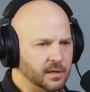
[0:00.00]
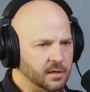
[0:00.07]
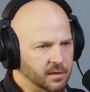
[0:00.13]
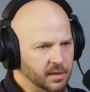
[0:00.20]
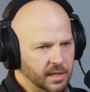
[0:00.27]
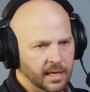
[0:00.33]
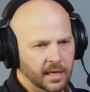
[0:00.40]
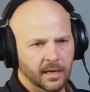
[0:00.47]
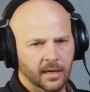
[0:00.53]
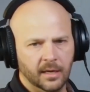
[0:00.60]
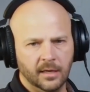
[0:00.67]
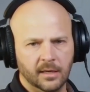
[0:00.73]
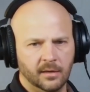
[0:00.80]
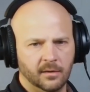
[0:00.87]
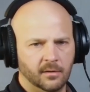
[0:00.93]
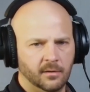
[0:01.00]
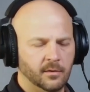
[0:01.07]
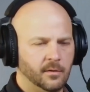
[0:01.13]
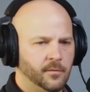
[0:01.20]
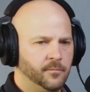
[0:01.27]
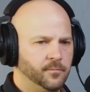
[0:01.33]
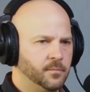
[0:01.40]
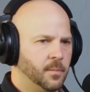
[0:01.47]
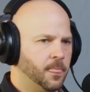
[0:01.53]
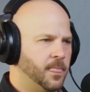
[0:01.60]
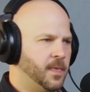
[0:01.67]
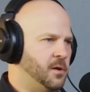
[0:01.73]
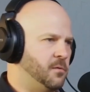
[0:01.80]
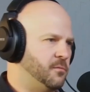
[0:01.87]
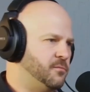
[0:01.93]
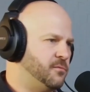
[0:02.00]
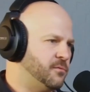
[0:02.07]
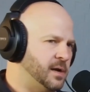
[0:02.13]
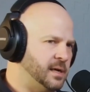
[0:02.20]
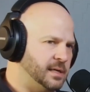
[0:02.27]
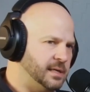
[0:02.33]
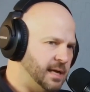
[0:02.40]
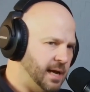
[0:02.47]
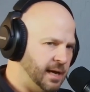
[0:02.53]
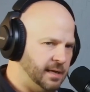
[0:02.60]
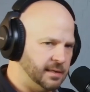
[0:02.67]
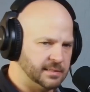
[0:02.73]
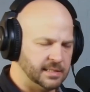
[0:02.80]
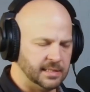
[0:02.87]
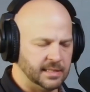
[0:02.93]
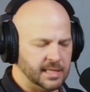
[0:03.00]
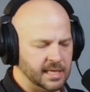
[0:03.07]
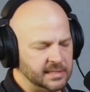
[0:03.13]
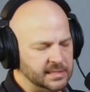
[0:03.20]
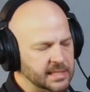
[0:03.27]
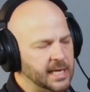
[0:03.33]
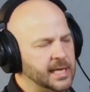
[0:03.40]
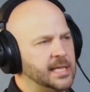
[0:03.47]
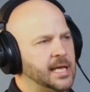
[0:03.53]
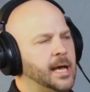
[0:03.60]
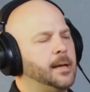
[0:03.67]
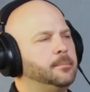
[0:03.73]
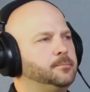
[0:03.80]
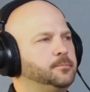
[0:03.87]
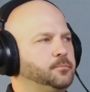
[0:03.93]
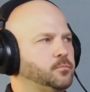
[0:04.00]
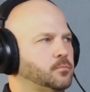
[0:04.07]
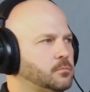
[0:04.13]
and Little League and, friend dates and things like that.